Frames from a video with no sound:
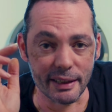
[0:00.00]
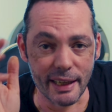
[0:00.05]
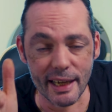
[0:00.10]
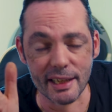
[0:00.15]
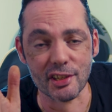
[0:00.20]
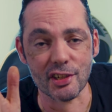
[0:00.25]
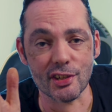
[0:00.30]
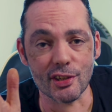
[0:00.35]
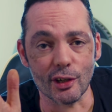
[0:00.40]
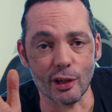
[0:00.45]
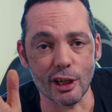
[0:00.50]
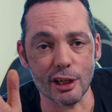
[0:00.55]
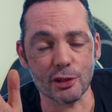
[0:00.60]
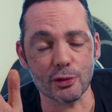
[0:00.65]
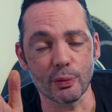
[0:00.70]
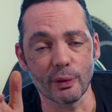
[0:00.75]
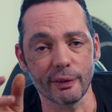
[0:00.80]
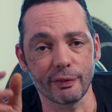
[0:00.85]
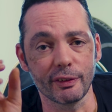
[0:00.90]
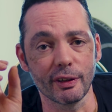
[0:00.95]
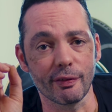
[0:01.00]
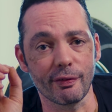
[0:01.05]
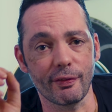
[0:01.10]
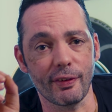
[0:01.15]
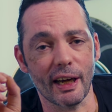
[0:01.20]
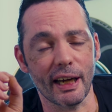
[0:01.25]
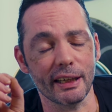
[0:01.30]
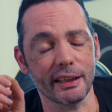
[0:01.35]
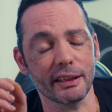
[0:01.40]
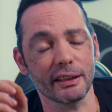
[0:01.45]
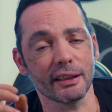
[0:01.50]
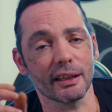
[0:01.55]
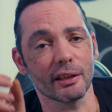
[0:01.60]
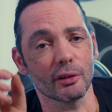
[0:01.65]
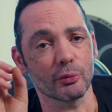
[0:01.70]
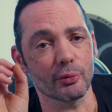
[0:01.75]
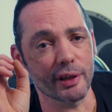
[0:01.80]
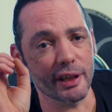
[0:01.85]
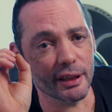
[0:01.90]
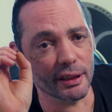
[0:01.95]
that starts with defining a
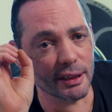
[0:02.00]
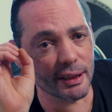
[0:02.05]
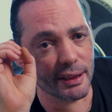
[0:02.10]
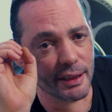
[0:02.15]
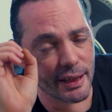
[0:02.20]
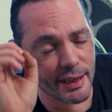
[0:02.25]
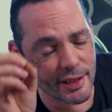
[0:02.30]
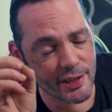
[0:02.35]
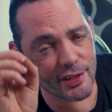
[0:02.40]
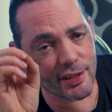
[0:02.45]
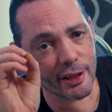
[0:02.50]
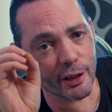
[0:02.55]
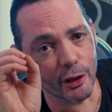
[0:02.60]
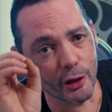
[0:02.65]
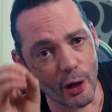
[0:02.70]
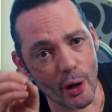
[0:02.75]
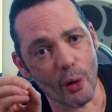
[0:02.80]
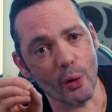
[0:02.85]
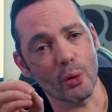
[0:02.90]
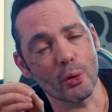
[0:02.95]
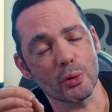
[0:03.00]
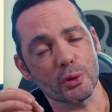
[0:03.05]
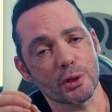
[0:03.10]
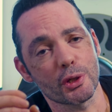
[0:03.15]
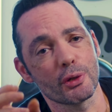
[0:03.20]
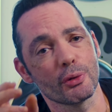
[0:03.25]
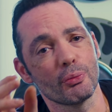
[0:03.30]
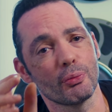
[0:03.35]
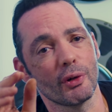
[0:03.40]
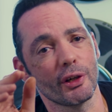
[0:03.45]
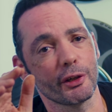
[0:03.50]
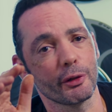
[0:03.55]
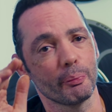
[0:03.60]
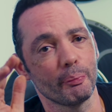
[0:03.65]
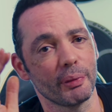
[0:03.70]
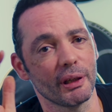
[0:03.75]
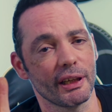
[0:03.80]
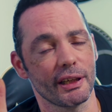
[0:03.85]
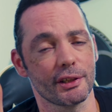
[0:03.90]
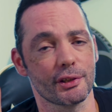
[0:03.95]
realistic goal to what you
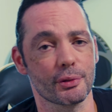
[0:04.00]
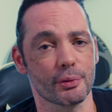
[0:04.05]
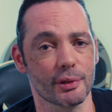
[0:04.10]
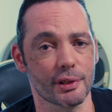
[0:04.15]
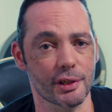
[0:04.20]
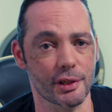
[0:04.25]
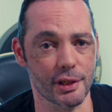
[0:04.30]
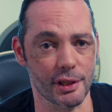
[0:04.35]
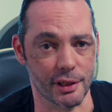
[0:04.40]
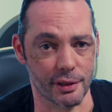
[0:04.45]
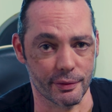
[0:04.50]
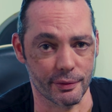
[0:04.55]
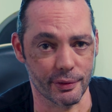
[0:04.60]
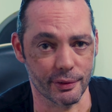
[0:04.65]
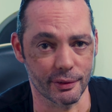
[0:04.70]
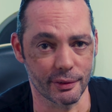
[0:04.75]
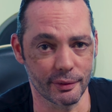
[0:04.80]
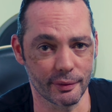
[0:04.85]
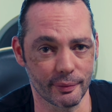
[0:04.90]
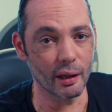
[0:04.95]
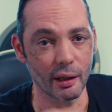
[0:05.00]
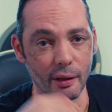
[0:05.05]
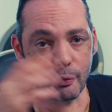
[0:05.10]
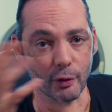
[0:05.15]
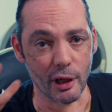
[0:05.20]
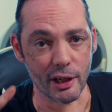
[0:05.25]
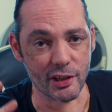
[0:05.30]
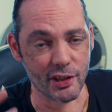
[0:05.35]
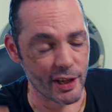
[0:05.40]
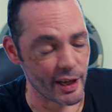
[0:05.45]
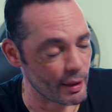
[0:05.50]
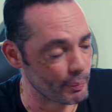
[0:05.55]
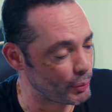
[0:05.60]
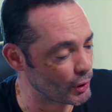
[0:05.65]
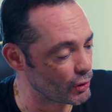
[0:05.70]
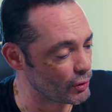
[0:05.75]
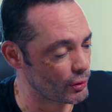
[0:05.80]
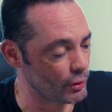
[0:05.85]
plan to achieve. And for example,